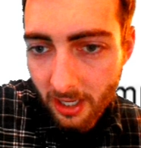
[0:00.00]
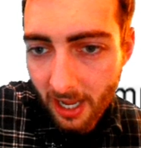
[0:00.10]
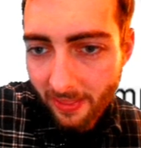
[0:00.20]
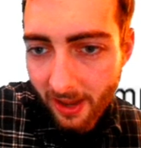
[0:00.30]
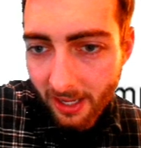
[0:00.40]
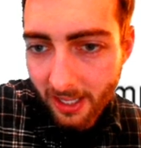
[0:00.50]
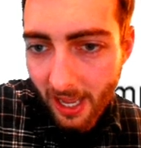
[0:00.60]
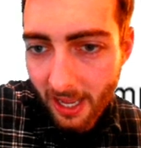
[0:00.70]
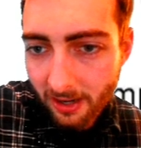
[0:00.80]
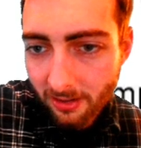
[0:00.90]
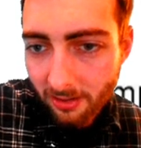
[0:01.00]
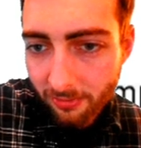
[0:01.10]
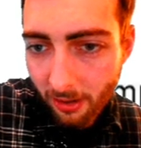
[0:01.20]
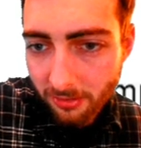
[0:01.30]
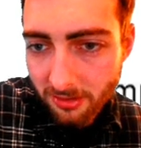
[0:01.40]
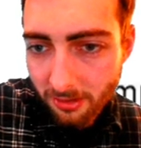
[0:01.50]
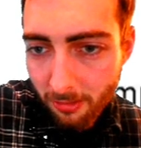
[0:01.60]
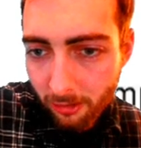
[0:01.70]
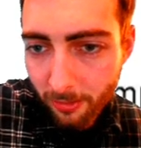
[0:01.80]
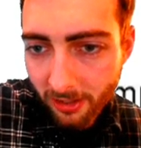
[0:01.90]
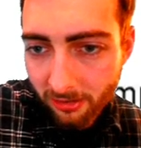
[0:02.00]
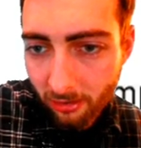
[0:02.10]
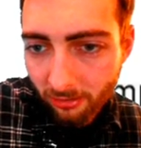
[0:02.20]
And then again, if I was to multiply this